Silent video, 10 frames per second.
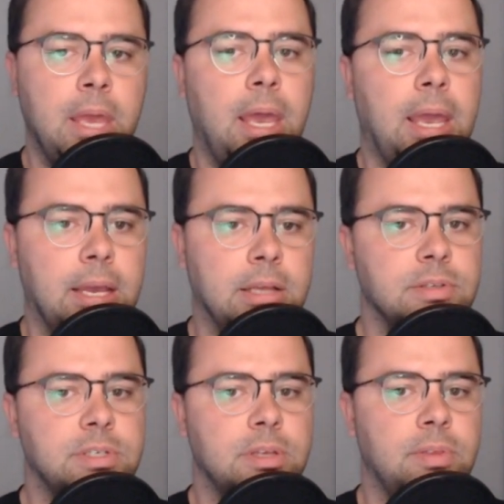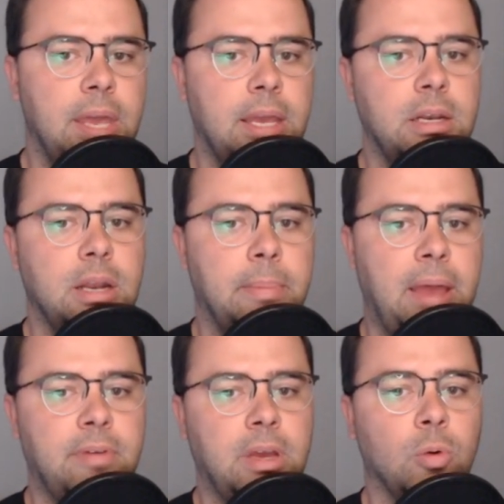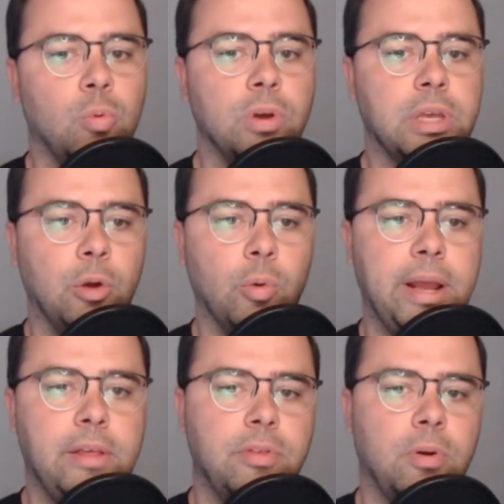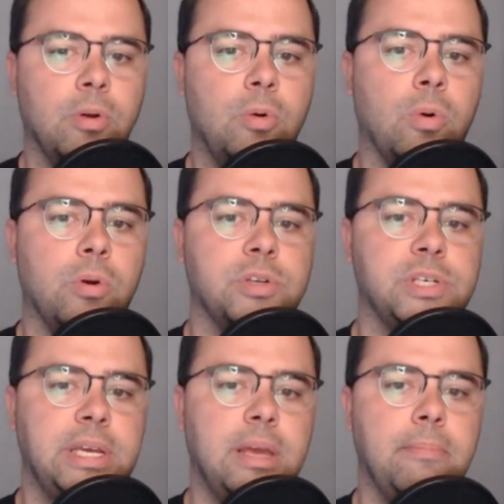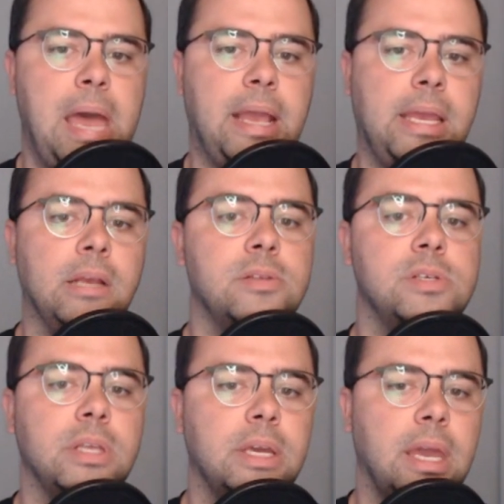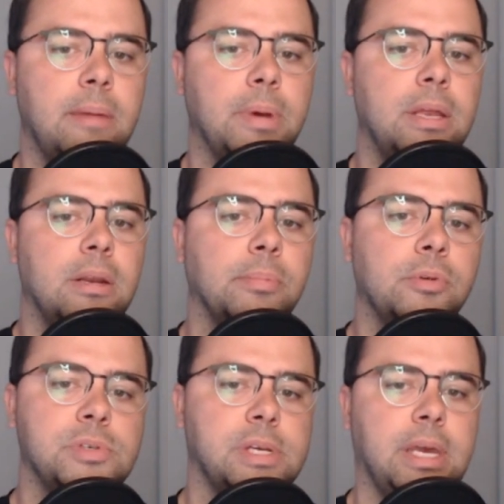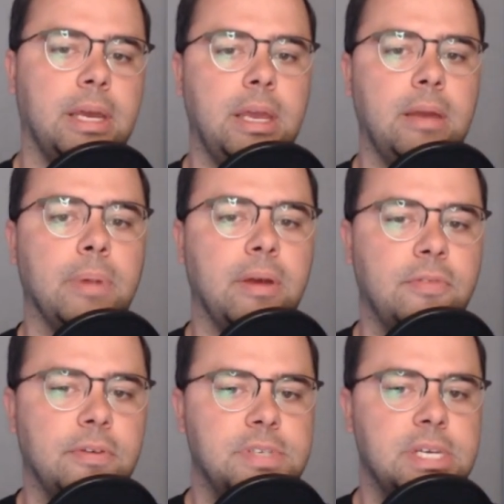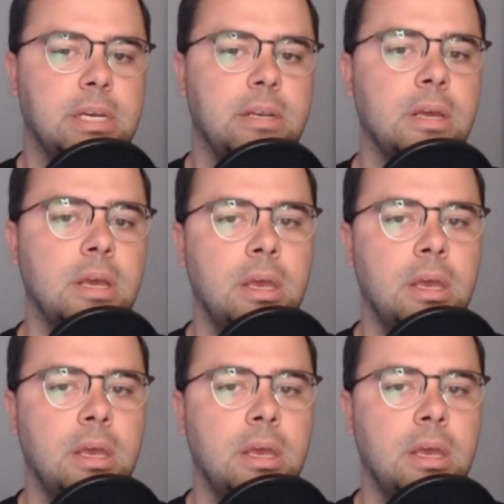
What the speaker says: and they ended up having a really great third quarter to get back into the game, but end up losing that game by 15.